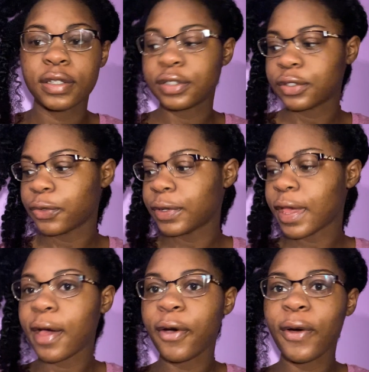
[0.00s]
So
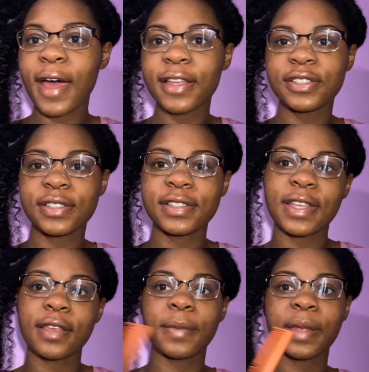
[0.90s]
now I just
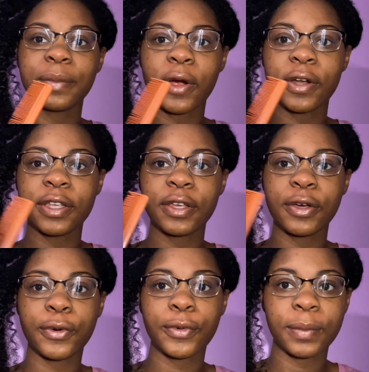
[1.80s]
take my parting
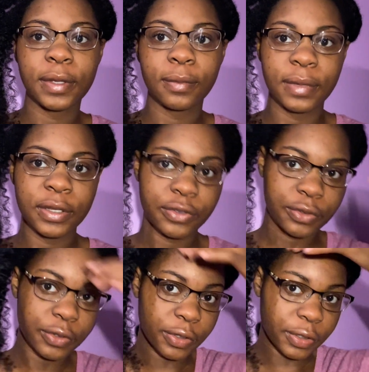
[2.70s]
comb and make
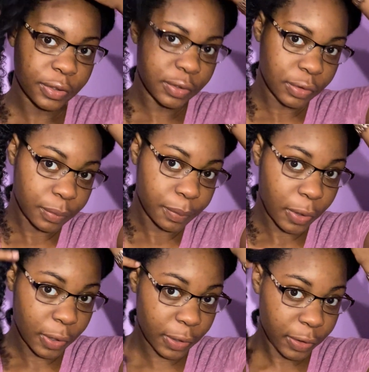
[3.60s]
sure the
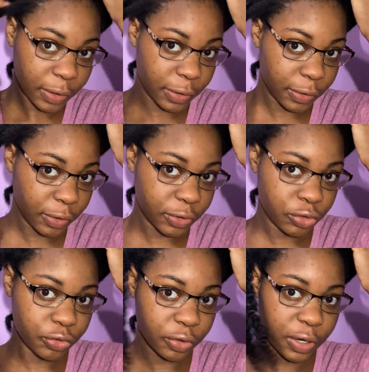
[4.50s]
part here is
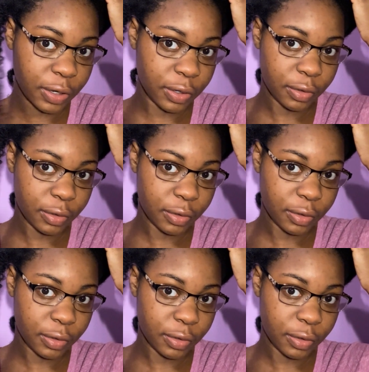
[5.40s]
straight.